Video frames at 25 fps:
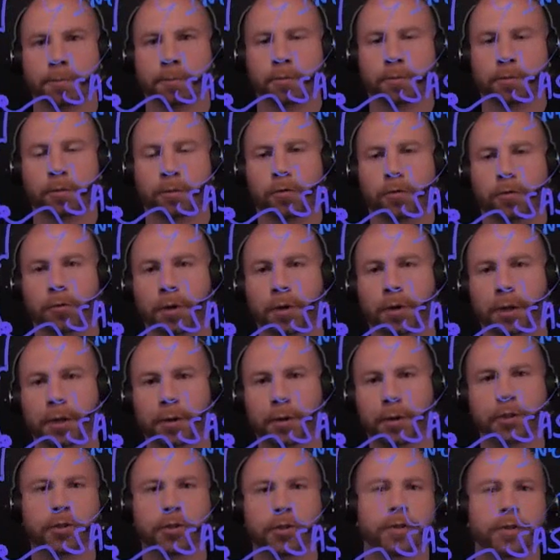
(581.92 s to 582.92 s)
from an
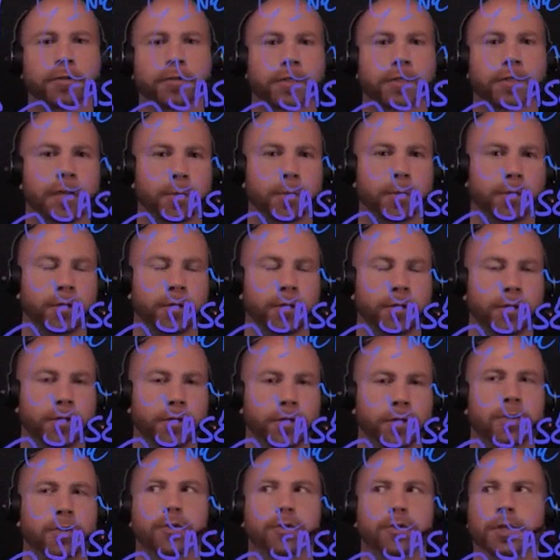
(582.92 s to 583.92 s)
administrative standpoint, this
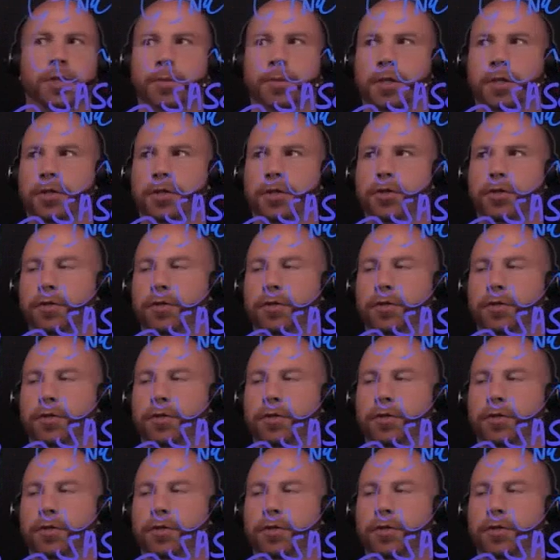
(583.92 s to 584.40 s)
is a dream because you